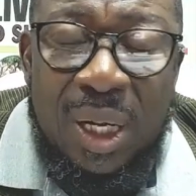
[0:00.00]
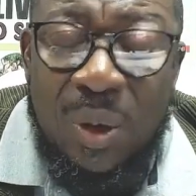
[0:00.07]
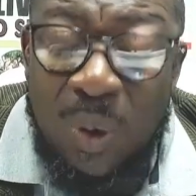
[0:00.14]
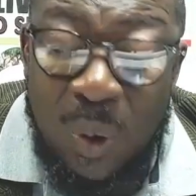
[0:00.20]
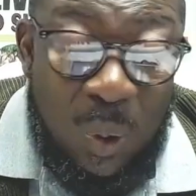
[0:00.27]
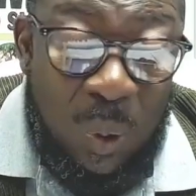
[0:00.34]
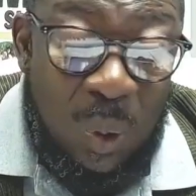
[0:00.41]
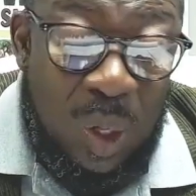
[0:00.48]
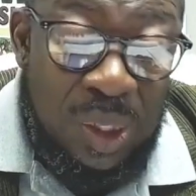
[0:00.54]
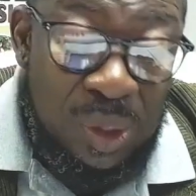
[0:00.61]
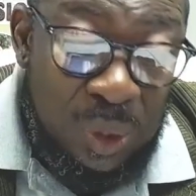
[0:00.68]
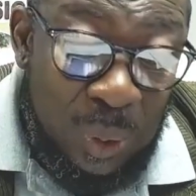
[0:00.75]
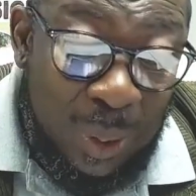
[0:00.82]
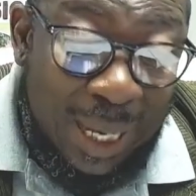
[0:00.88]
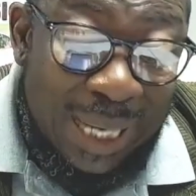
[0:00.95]
Oh,
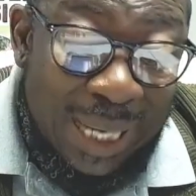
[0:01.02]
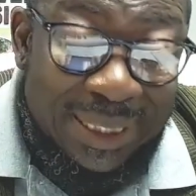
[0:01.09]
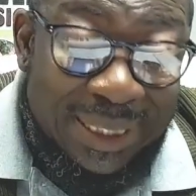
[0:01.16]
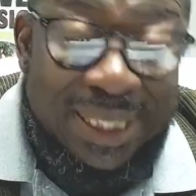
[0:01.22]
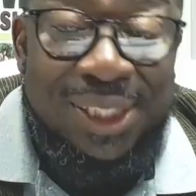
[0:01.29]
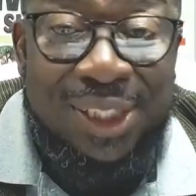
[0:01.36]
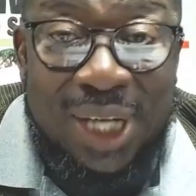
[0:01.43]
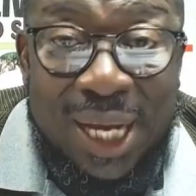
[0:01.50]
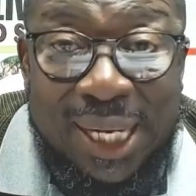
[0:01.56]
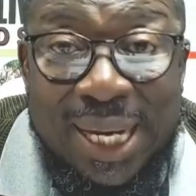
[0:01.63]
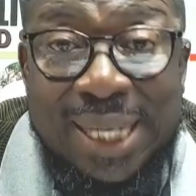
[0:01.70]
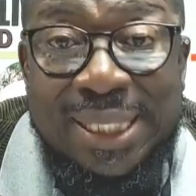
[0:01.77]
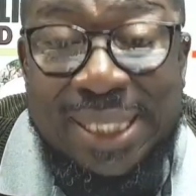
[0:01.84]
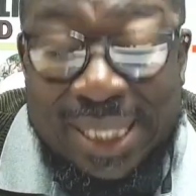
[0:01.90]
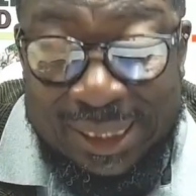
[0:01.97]
look at the
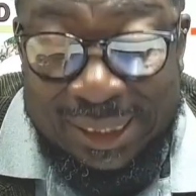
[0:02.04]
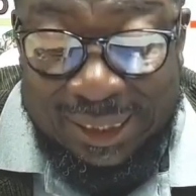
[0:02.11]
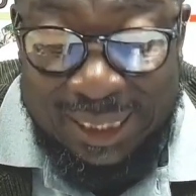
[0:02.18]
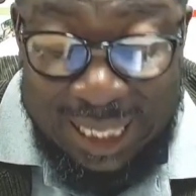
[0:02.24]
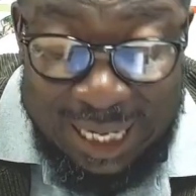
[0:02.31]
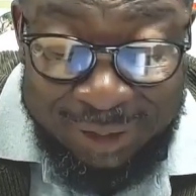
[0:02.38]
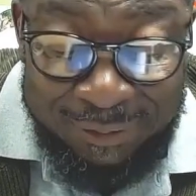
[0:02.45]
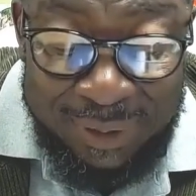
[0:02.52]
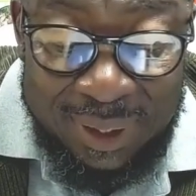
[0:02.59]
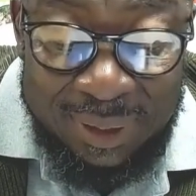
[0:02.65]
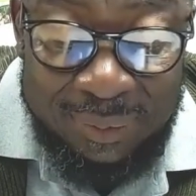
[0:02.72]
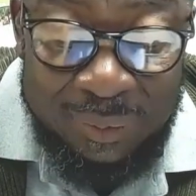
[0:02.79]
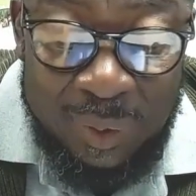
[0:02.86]
challenge is heavy